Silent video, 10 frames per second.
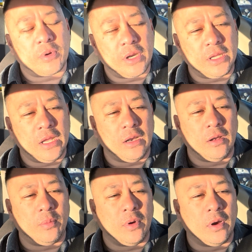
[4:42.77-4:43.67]
predicated
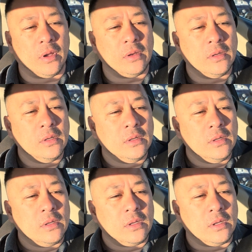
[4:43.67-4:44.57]
upon
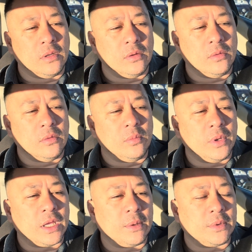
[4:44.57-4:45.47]
you
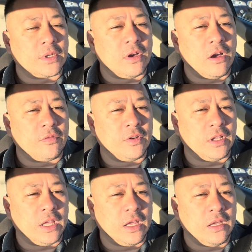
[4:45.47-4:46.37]
being able to
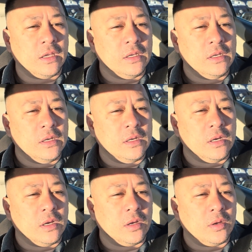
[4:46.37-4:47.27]
confidently
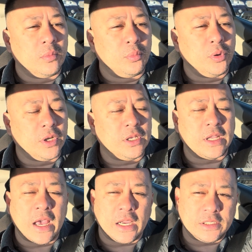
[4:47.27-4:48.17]
put
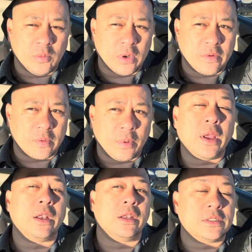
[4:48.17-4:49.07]
into action whatever
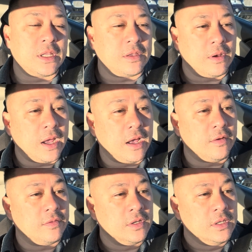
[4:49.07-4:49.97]
plan it is that you
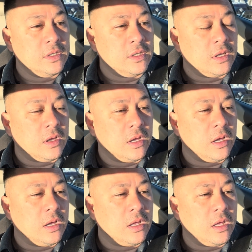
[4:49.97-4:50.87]
have,
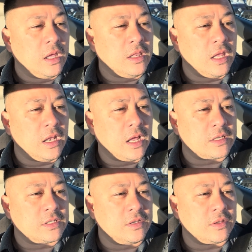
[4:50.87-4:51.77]
and then
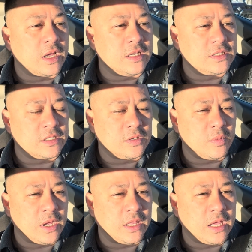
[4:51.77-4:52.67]
execute that in such a
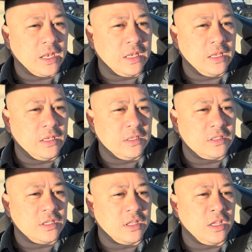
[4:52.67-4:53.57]
way that
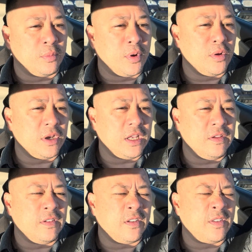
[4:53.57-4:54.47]
to the opponent,
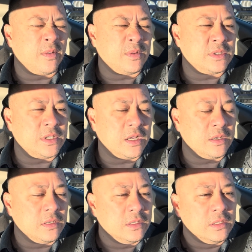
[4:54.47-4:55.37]
even if it was
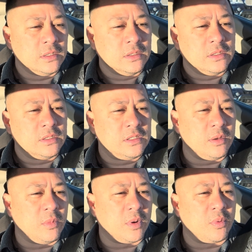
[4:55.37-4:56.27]
done
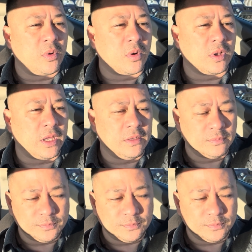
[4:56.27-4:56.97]
somewhat poorly,